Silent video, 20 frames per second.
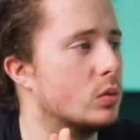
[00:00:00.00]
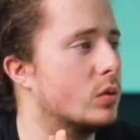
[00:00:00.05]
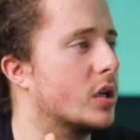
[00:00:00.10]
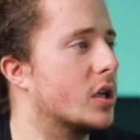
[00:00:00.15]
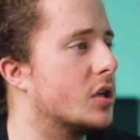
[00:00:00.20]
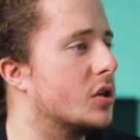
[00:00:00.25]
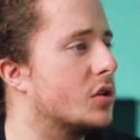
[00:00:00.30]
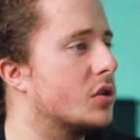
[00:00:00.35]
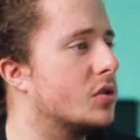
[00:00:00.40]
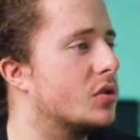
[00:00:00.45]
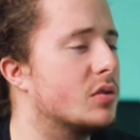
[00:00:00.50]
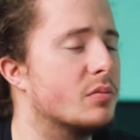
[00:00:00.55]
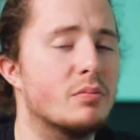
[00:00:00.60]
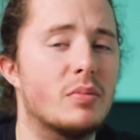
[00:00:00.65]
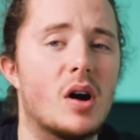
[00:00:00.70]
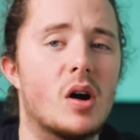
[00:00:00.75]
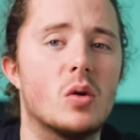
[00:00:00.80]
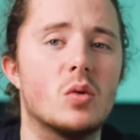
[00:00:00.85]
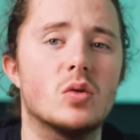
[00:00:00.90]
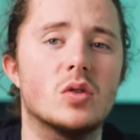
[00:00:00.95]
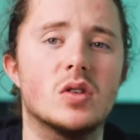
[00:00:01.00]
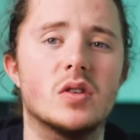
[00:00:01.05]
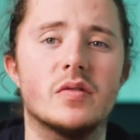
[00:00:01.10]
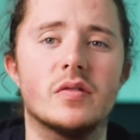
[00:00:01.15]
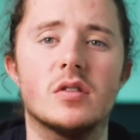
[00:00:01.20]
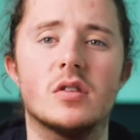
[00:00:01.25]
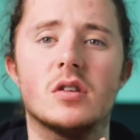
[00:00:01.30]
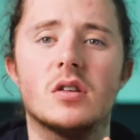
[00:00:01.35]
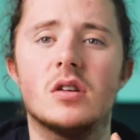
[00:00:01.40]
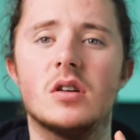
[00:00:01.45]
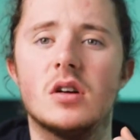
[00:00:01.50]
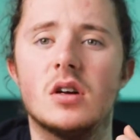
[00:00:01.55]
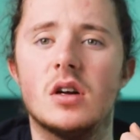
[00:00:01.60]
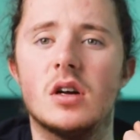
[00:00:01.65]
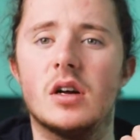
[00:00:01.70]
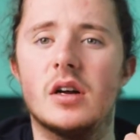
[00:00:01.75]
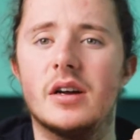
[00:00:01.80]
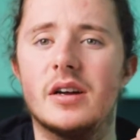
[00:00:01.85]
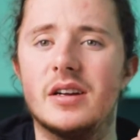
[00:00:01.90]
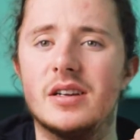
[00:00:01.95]
We're going to do some polls for
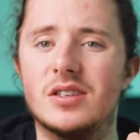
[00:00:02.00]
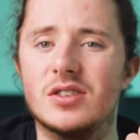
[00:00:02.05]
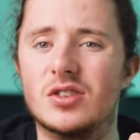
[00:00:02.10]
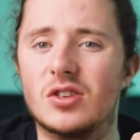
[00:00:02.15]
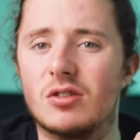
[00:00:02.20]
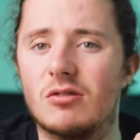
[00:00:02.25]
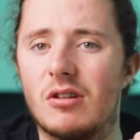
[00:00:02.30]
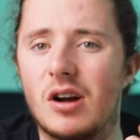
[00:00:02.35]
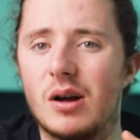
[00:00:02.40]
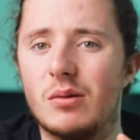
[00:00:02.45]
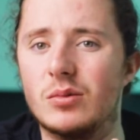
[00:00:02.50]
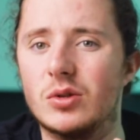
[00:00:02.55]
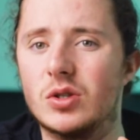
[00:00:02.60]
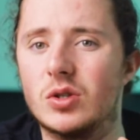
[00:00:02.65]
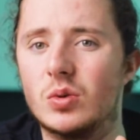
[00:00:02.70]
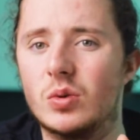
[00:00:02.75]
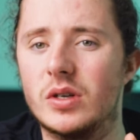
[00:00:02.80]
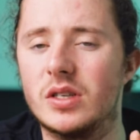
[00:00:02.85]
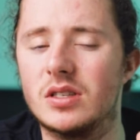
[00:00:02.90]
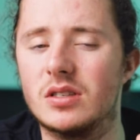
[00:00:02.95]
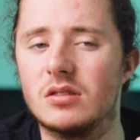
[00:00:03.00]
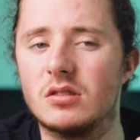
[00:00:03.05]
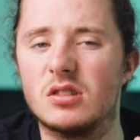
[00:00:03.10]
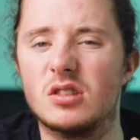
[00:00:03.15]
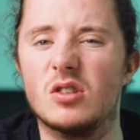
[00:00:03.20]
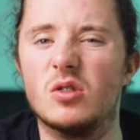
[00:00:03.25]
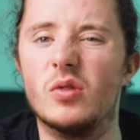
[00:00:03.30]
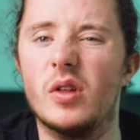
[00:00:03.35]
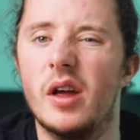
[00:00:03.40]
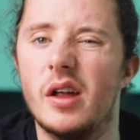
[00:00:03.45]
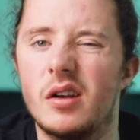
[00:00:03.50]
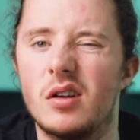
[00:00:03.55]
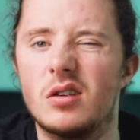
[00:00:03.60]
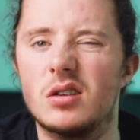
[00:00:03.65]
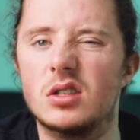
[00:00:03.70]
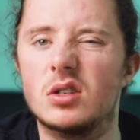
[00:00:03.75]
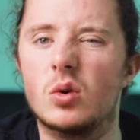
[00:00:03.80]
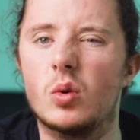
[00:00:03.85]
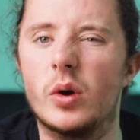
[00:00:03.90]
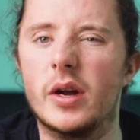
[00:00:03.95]
Instagram and Twitter. So they're
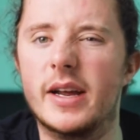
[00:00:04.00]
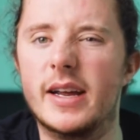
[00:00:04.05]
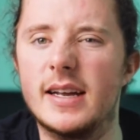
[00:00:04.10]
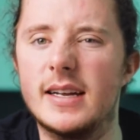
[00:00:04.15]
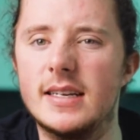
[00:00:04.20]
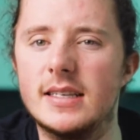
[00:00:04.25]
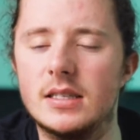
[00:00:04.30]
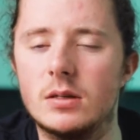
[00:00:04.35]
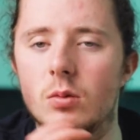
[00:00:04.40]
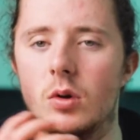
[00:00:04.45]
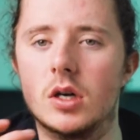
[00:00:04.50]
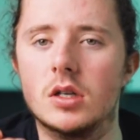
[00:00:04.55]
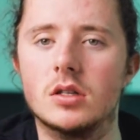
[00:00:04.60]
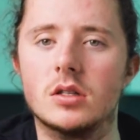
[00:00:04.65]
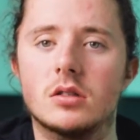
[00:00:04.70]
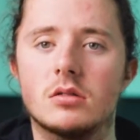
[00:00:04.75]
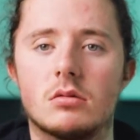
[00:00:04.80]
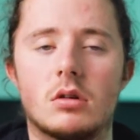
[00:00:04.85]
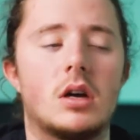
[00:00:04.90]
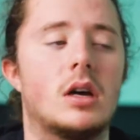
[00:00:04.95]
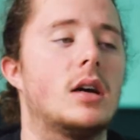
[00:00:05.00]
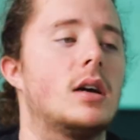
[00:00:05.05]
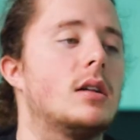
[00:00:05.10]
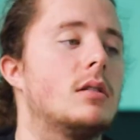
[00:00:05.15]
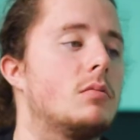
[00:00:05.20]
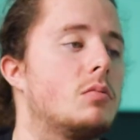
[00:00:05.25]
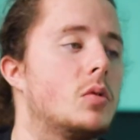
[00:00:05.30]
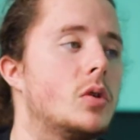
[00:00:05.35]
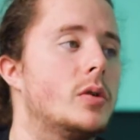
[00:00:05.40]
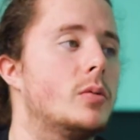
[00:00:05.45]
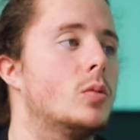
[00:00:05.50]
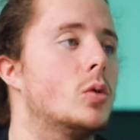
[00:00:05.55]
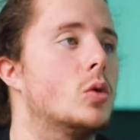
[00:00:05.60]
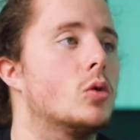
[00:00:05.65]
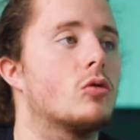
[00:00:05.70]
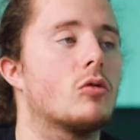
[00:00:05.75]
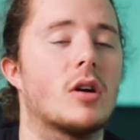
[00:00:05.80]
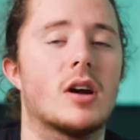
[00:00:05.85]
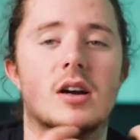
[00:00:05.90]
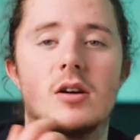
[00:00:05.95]
nice, quick, easy ones, and we will
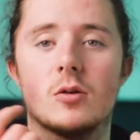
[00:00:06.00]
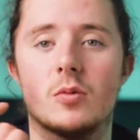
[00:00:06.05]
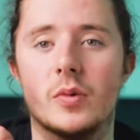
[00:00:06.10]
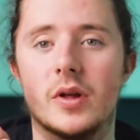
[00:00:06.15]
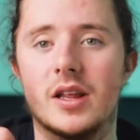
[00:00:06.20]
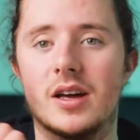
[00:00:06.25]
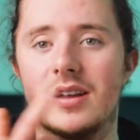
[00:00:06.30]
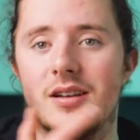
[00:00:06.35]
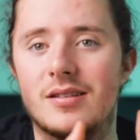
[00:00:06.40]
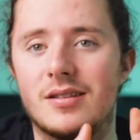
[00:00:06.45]
crack on with that.